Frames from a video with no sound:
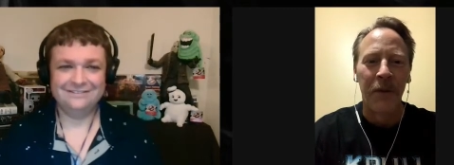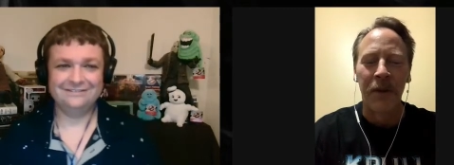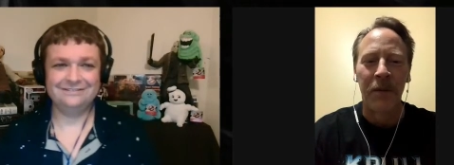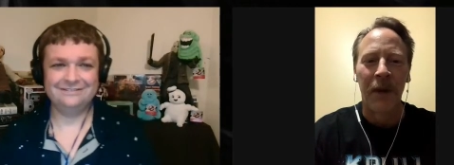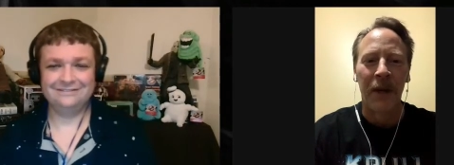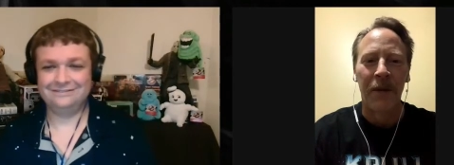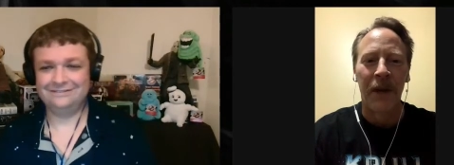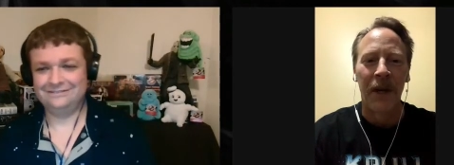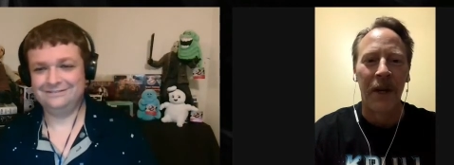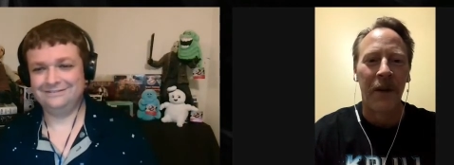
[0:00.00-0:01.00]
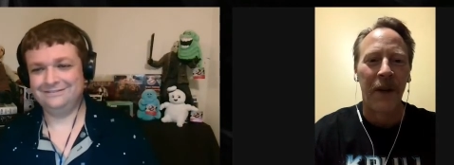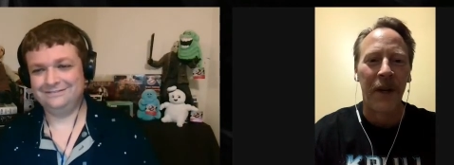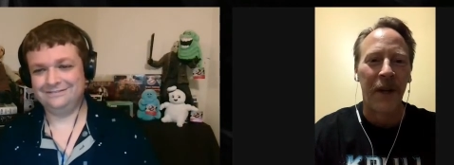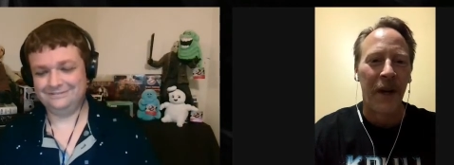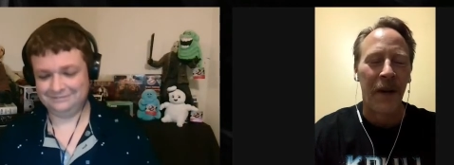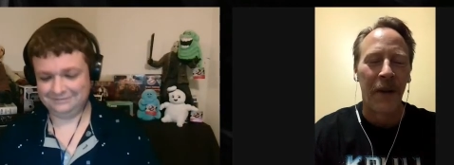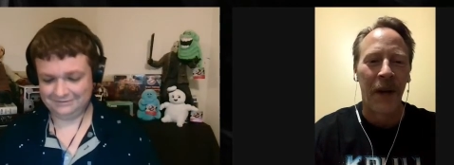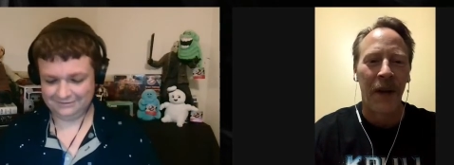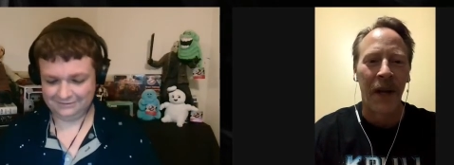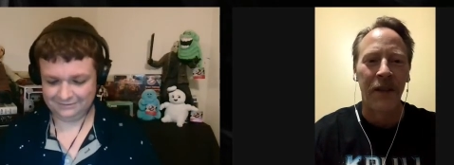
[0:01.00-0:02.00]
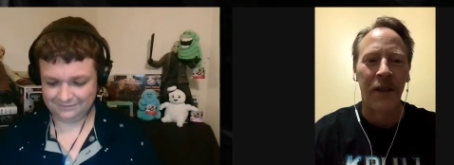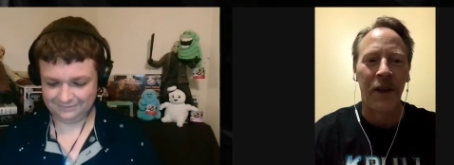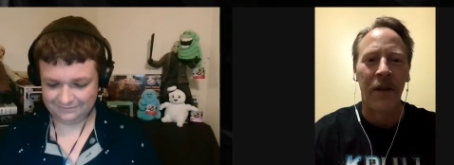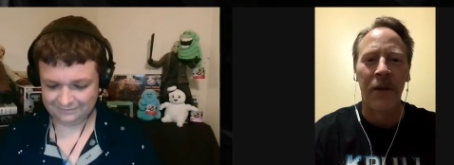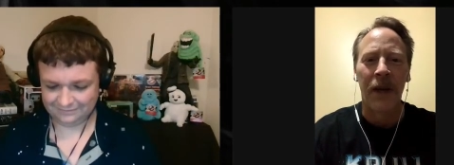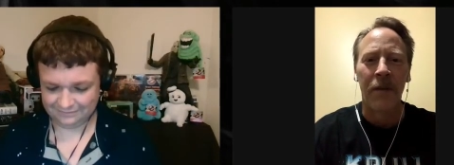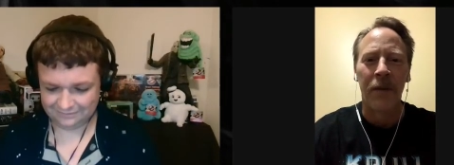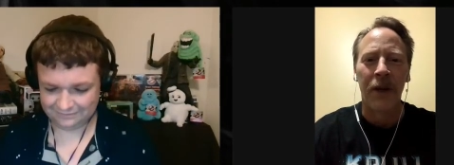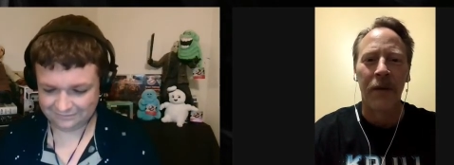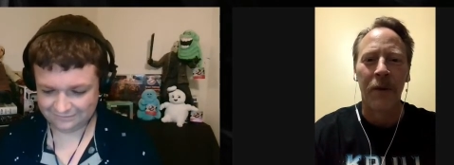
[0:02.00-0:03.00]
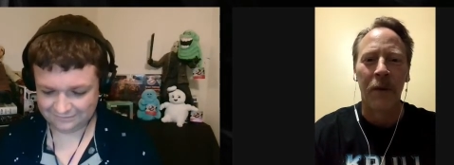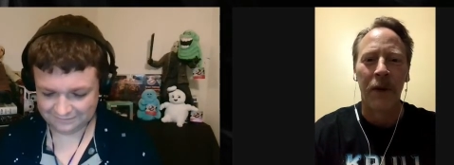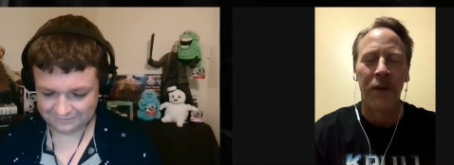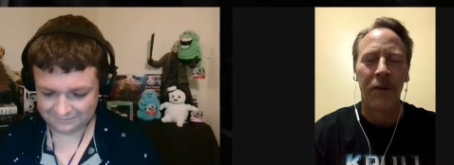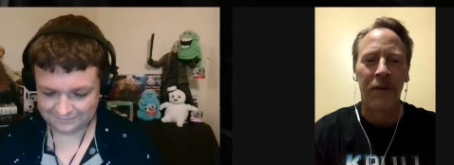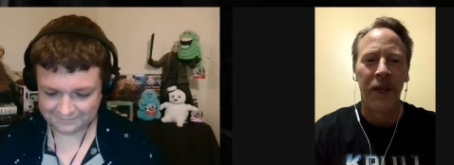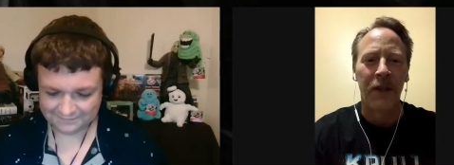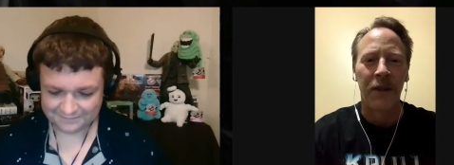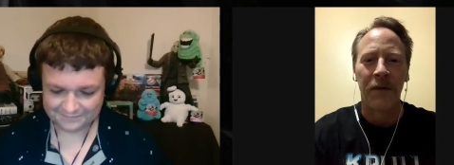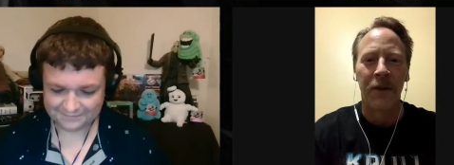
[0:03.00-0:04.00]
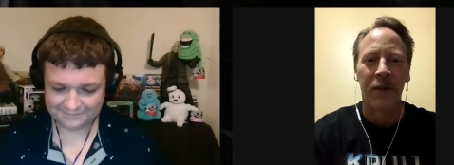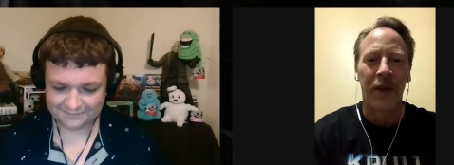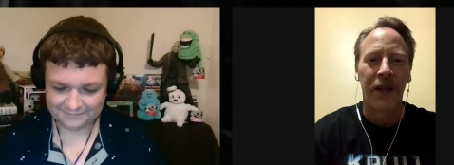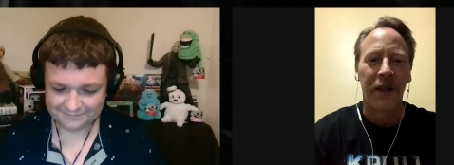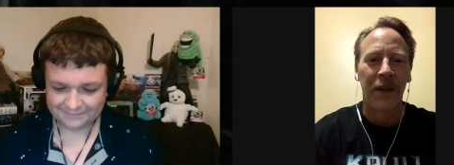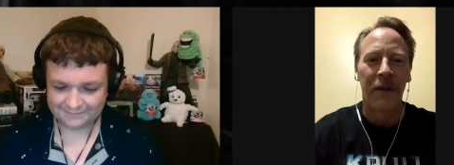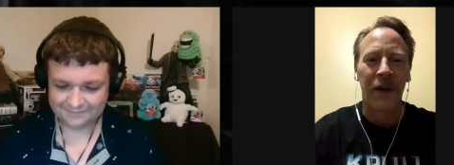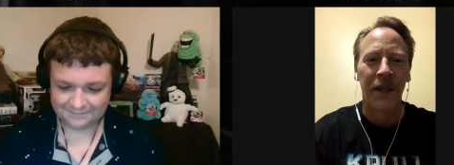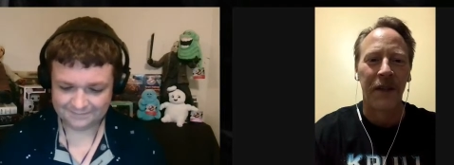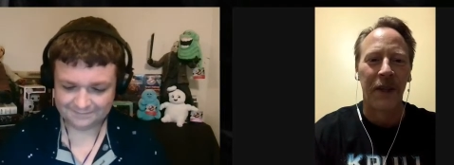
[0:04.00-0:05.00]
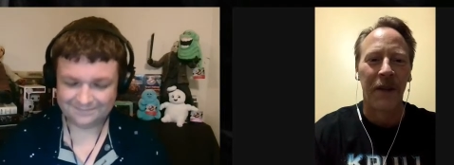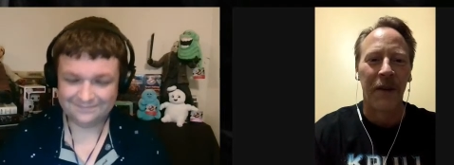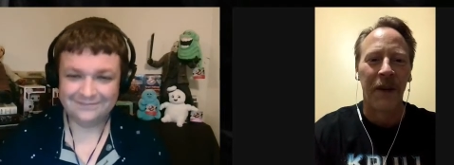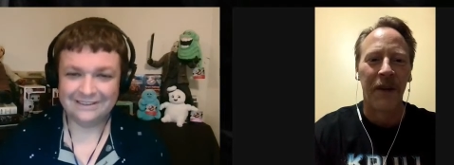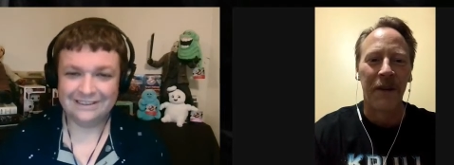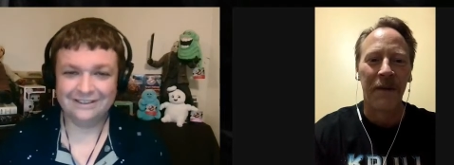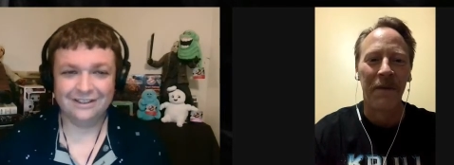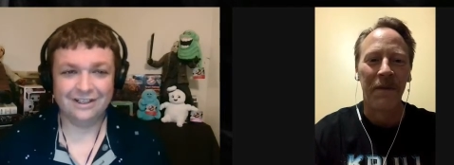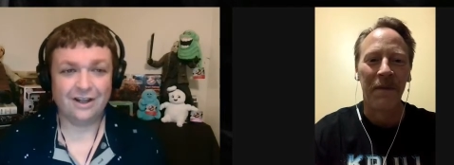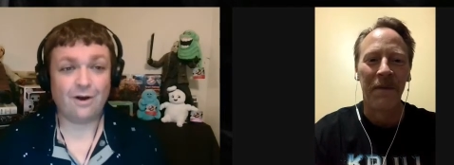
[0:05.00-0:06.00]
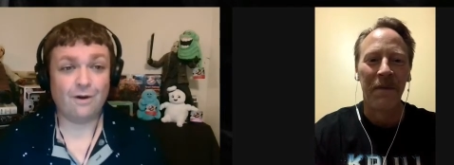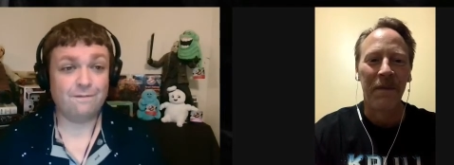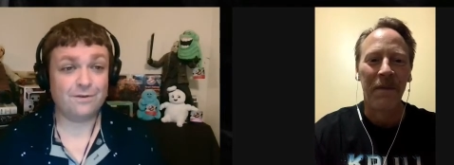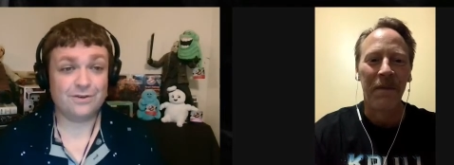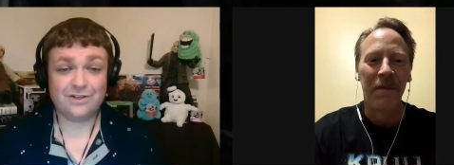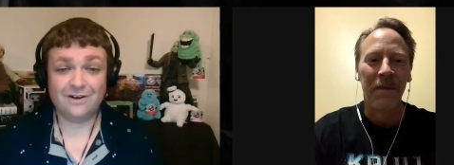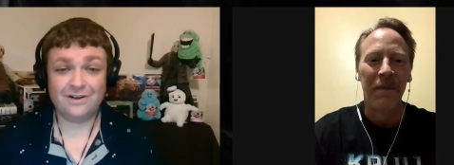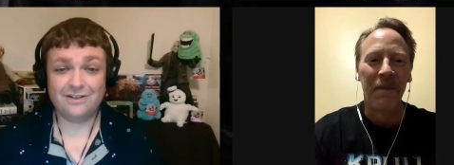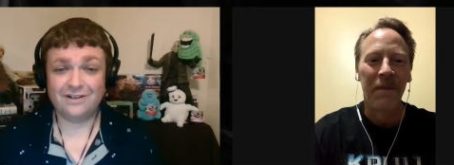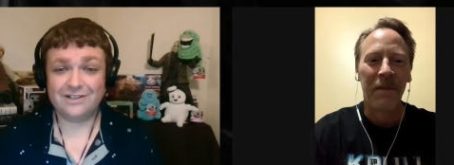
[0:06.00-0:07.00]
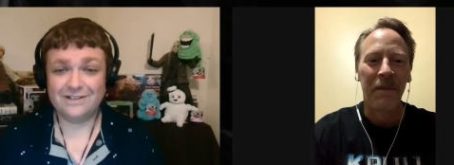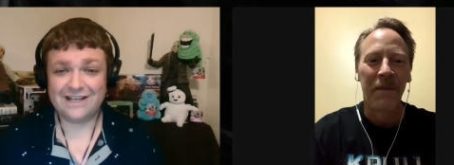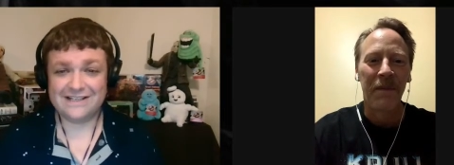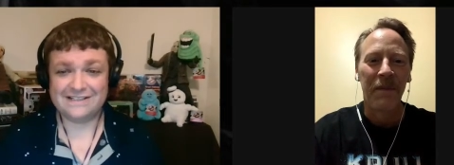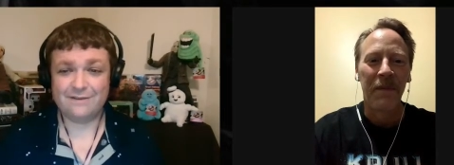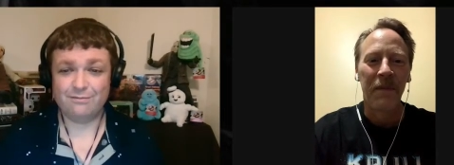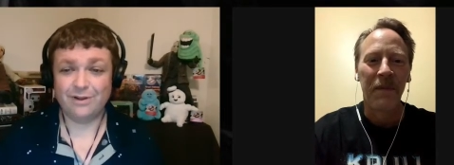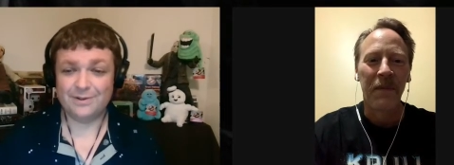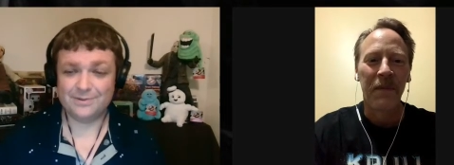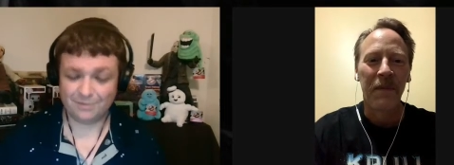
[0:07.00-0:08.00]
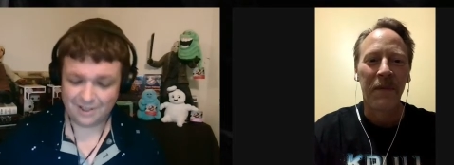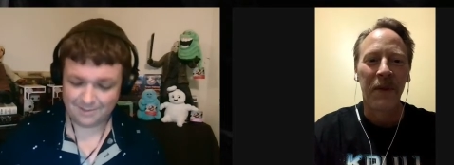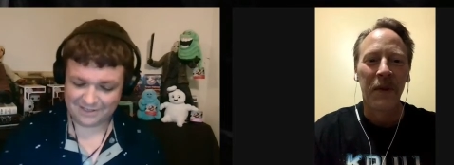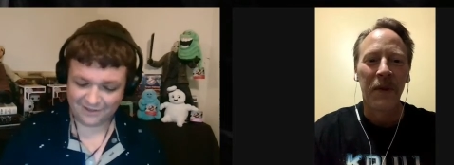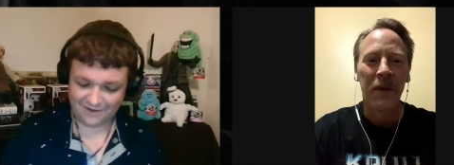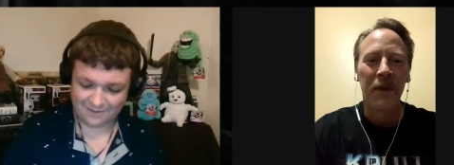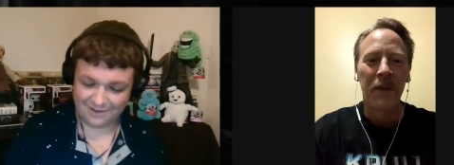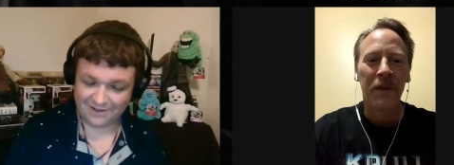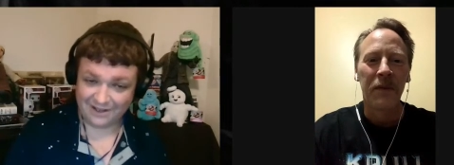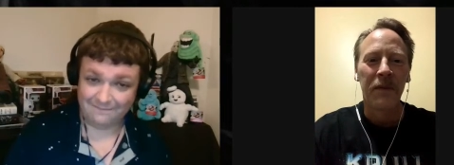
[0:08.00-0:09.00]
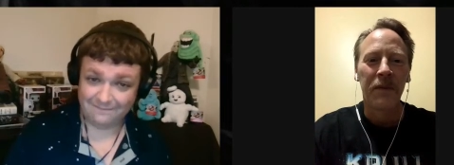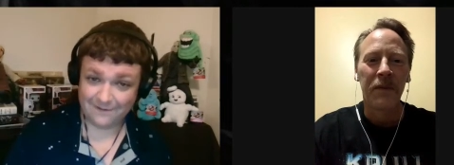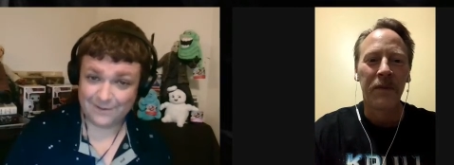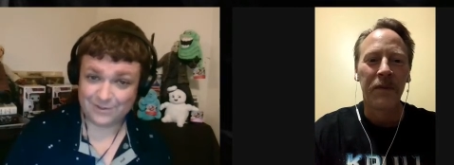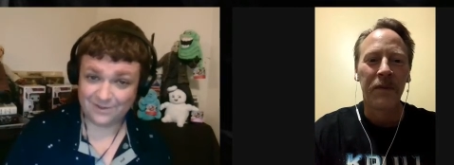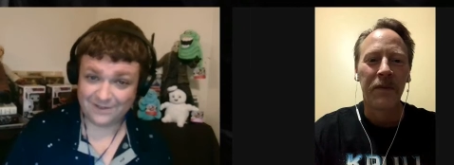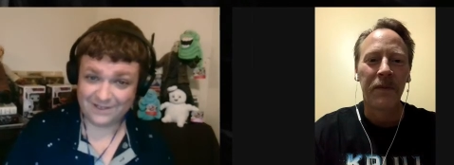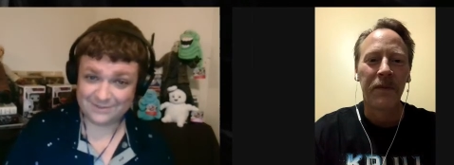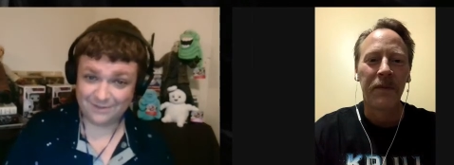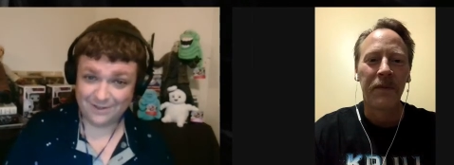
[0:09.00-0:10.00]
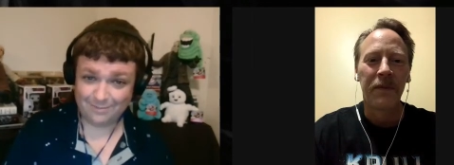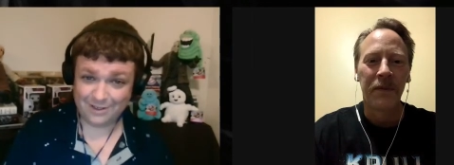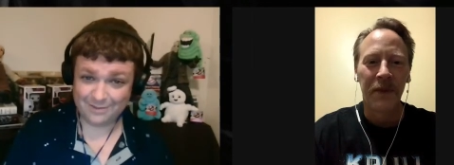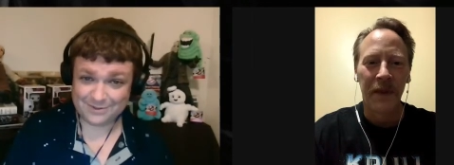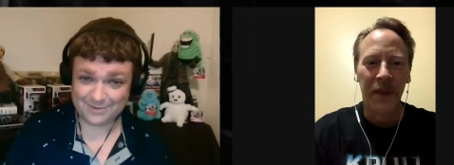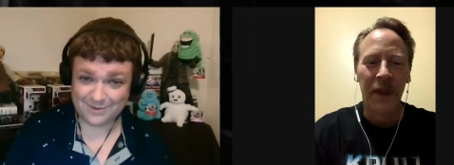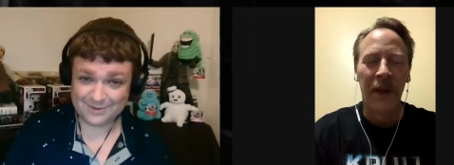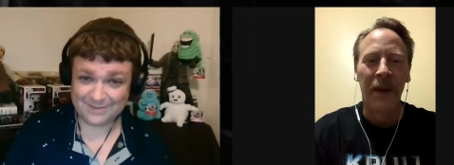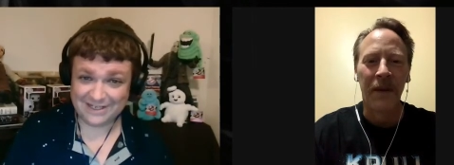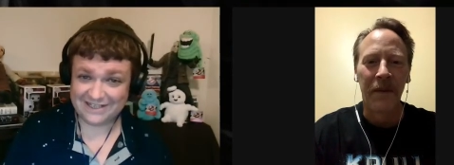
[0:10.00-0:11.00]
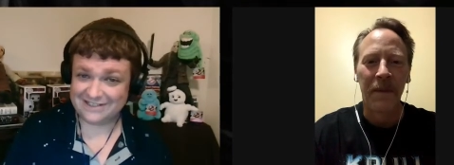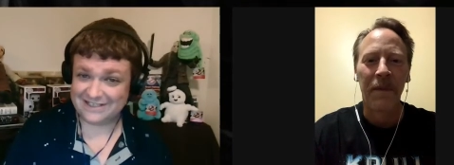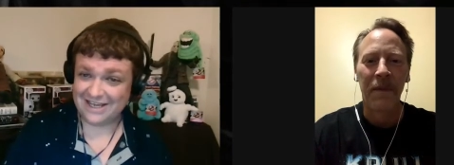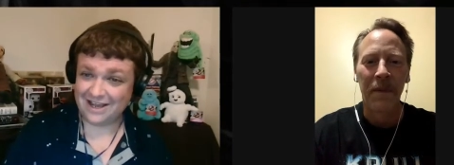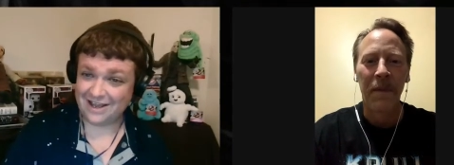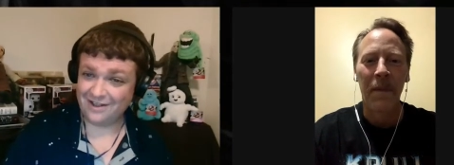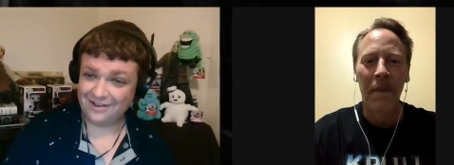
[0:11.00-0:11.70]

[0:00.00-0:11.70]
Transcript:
Speaker 1: Respect Radio, and uh, that that's got to be up there for one of the feats of strength in a wrestling ring.
Speaker 2: Oh, for sure. And Dr. Death Steve Williams, we're going to be talking about him very shortly as well, pops Smokes, yeah. because he uh